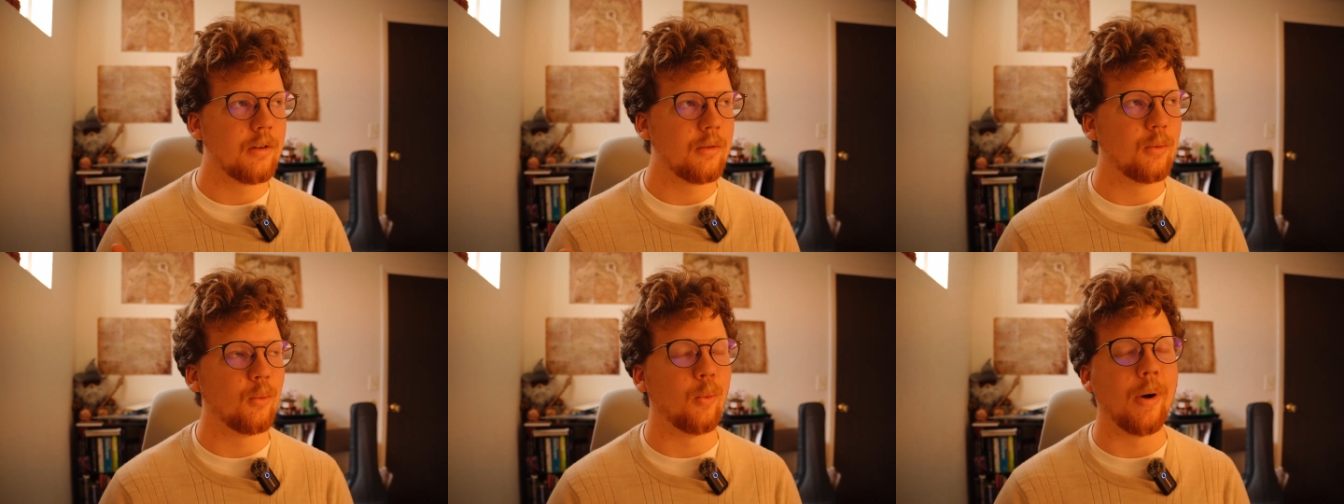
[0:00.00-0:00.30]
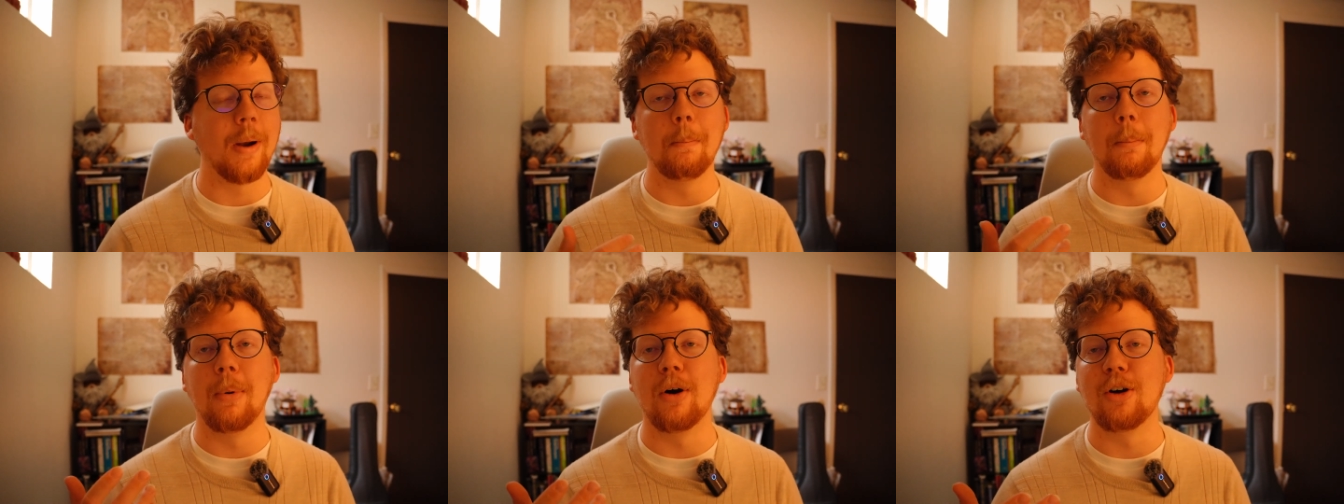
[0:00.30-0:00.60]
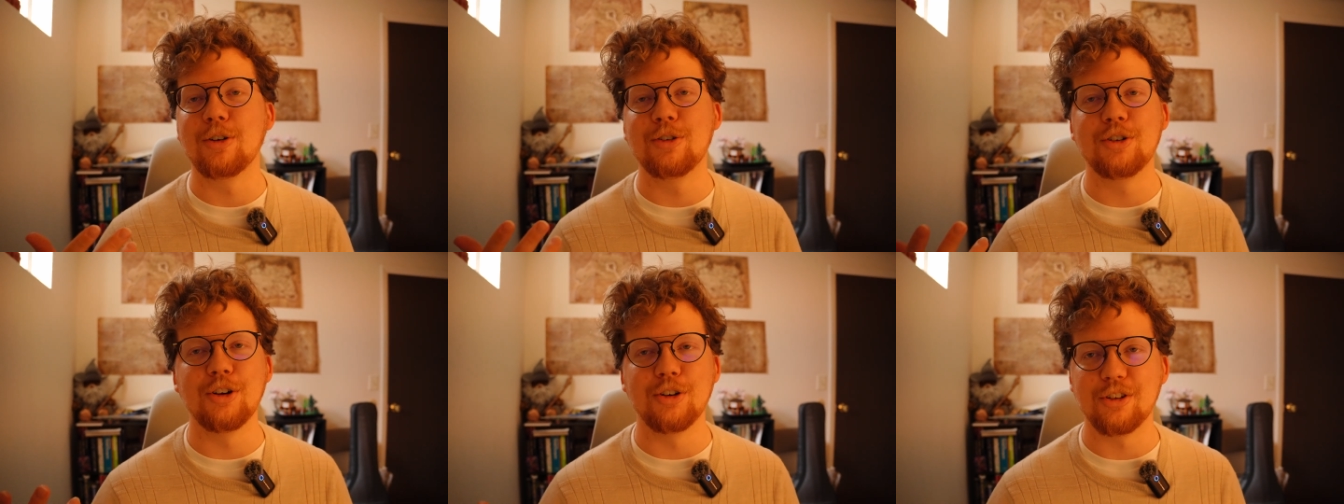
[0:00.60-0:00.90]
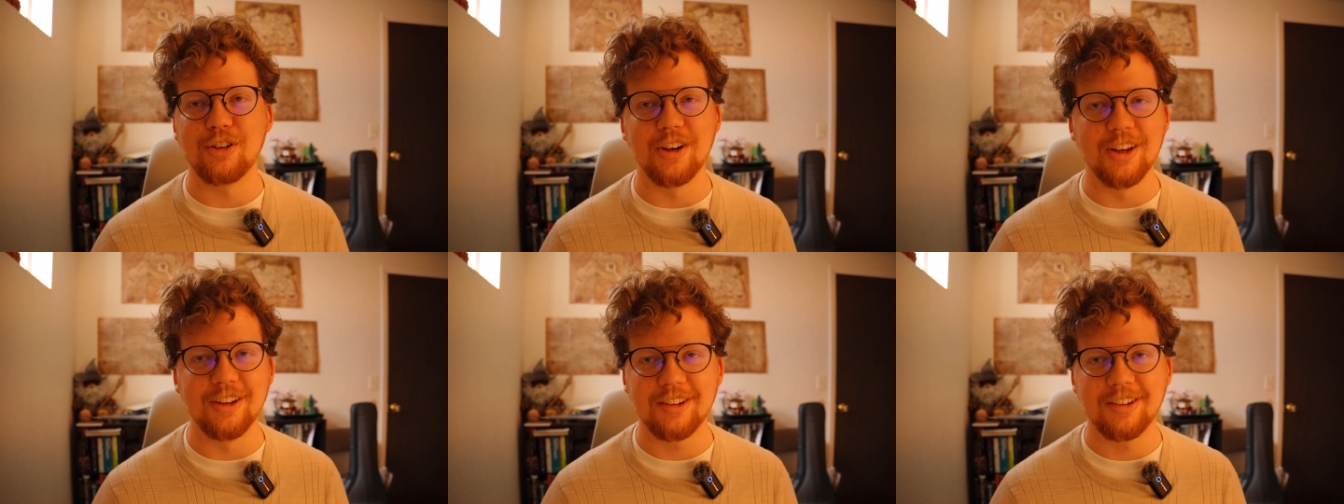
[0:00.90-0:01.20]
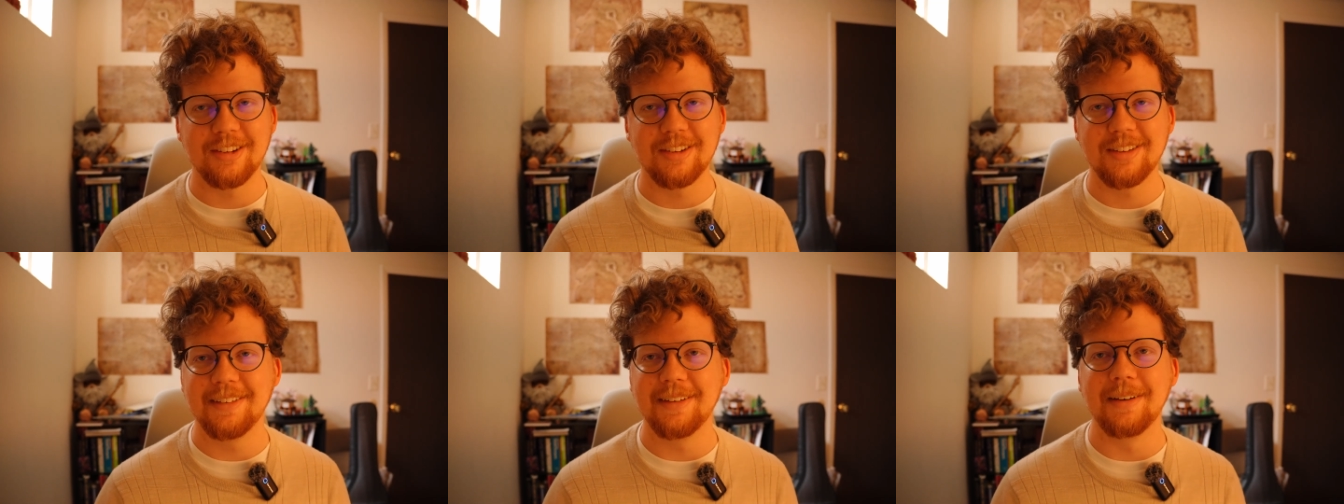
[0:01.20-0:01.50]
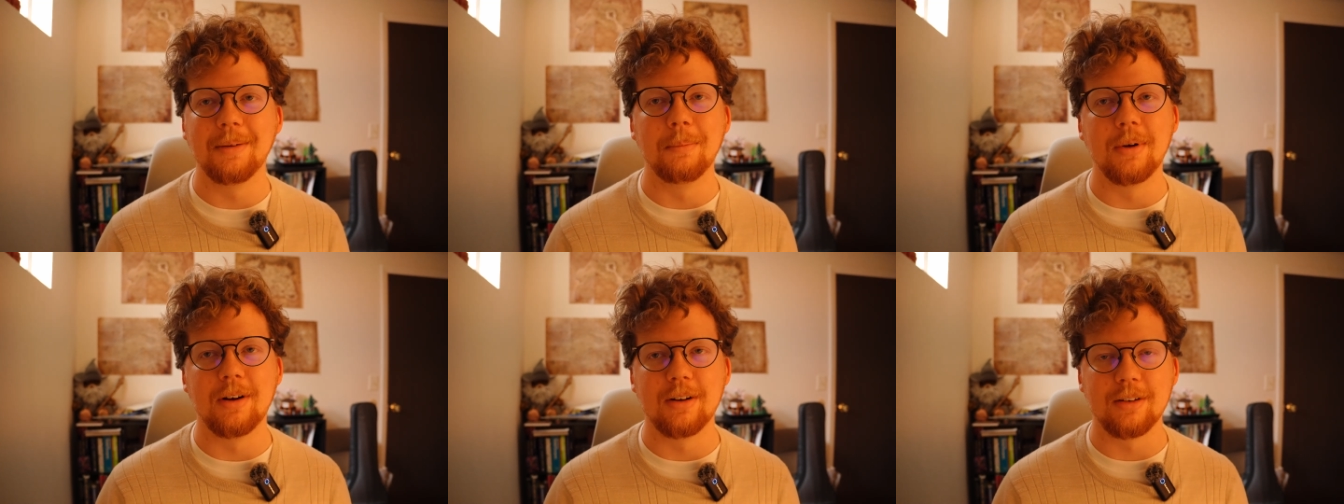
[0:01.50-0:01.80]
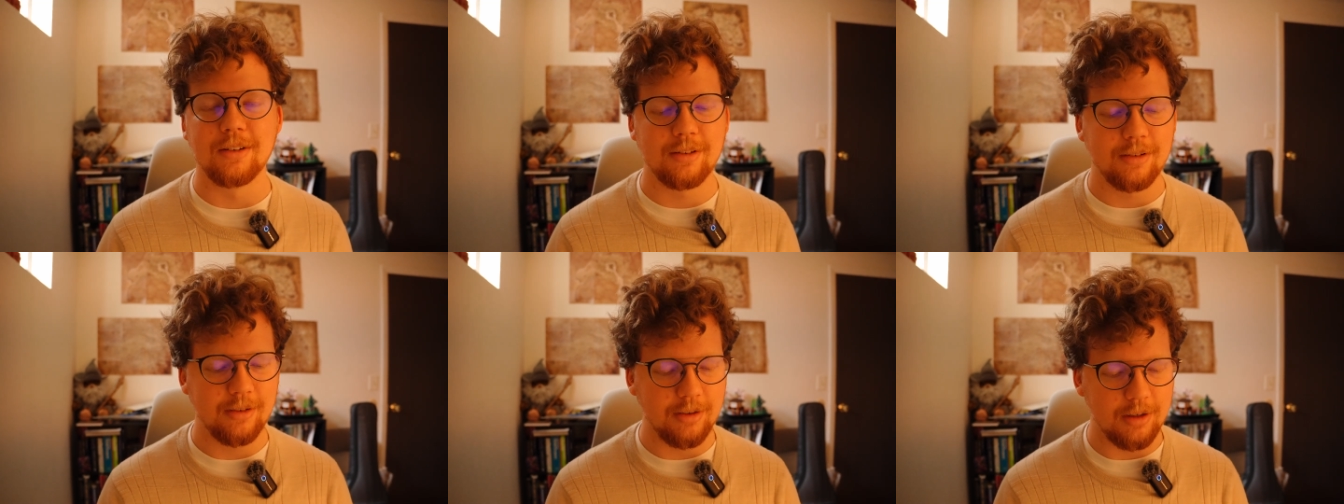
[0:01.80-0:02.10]
rambunctiousness
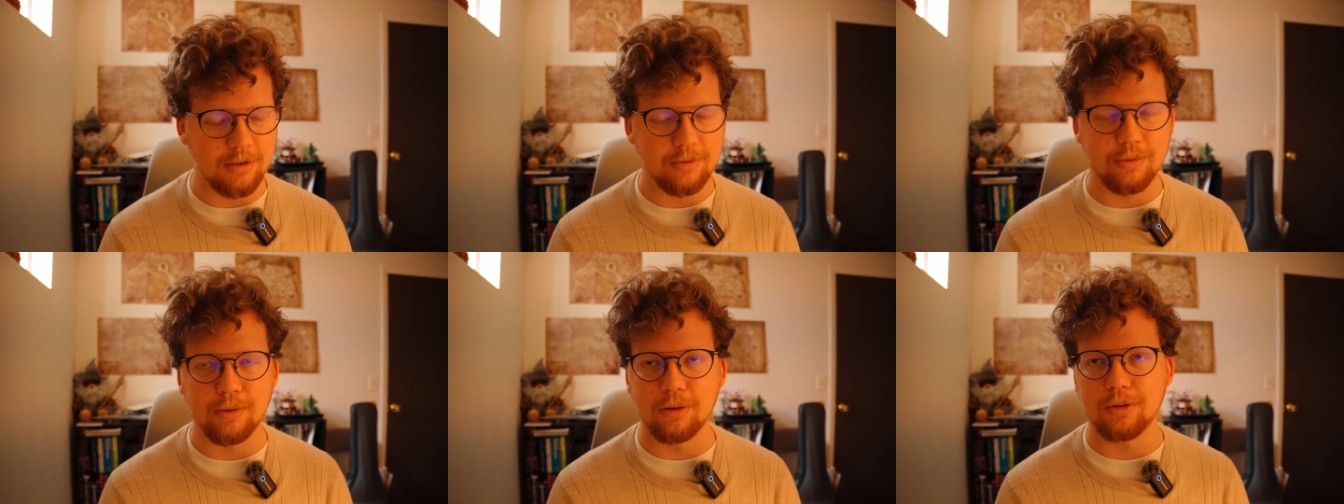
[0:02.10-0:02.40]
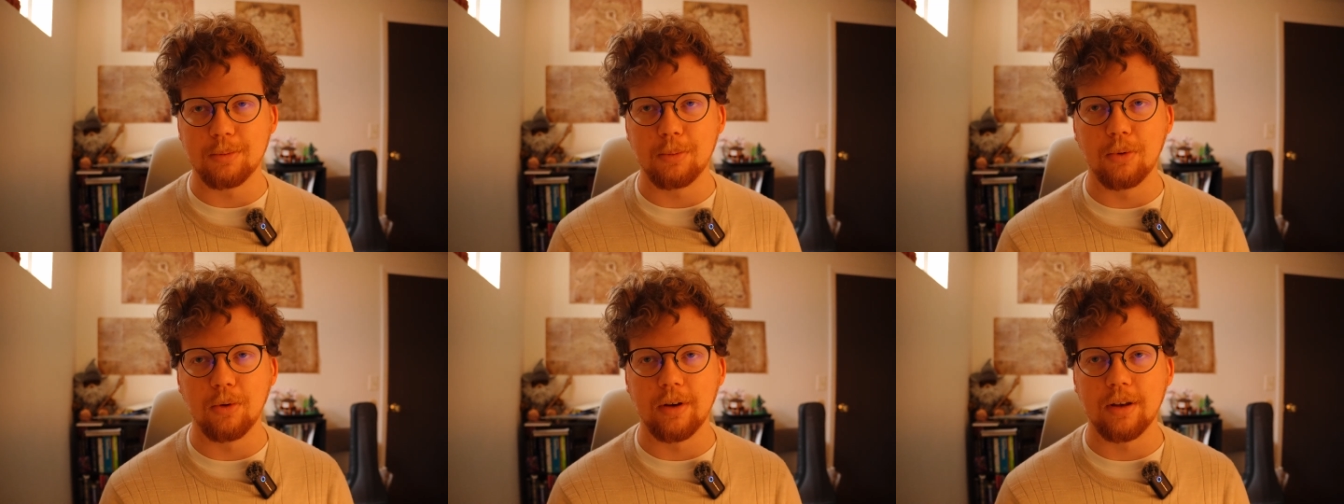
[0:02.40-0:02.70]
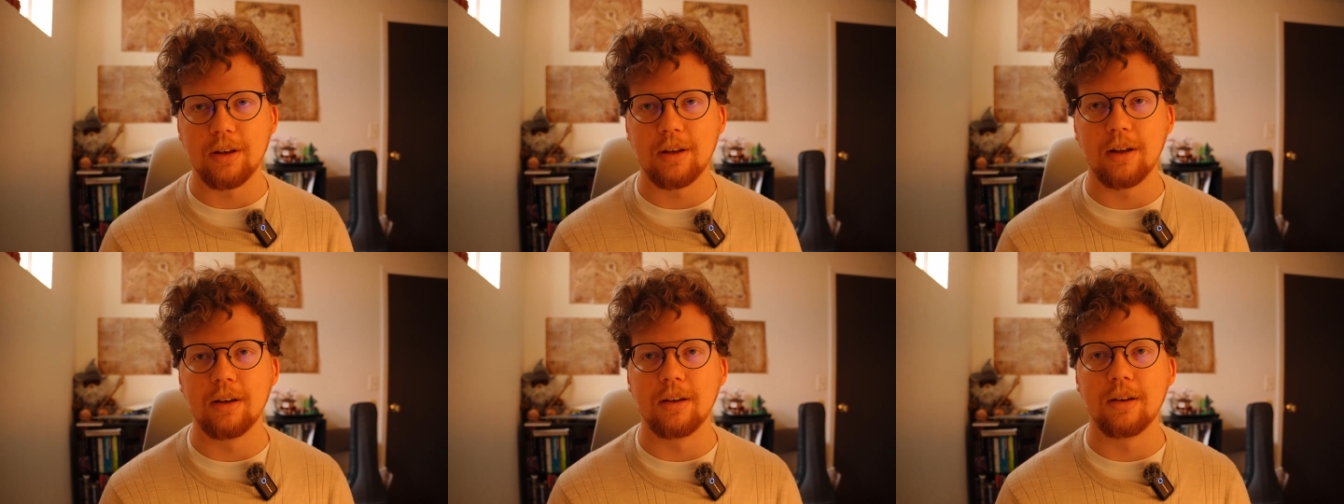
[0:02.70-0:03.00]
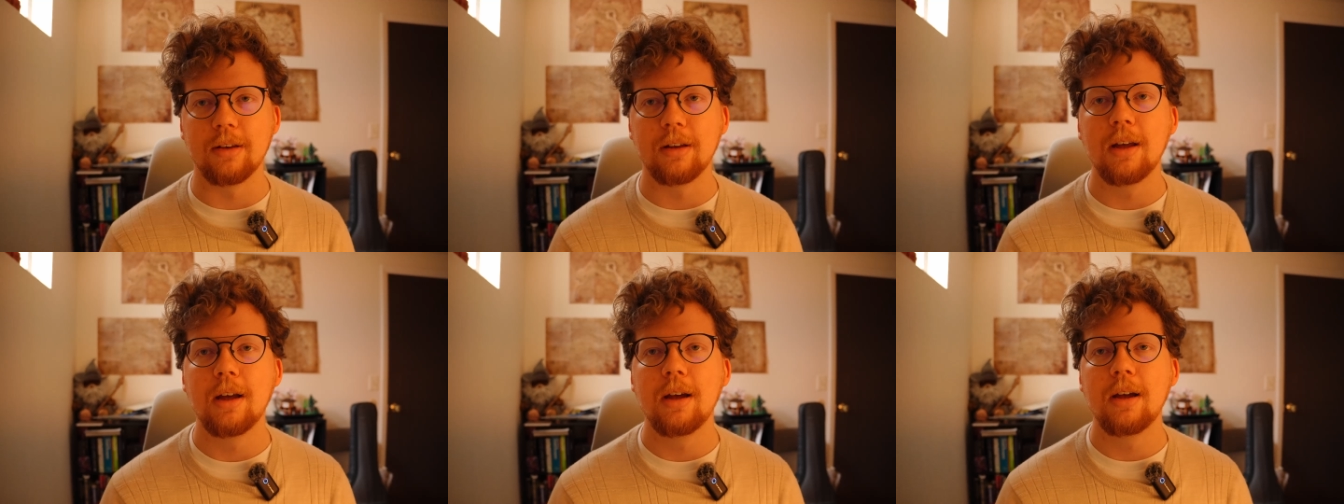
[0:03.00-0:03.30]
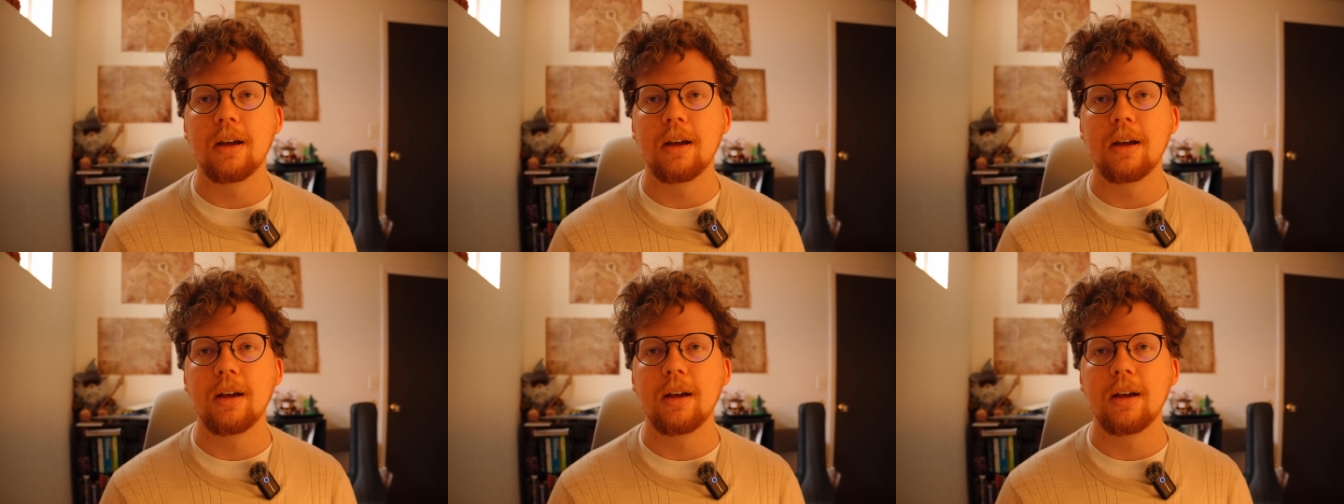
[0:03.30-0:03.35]
amongst these firstborn sons,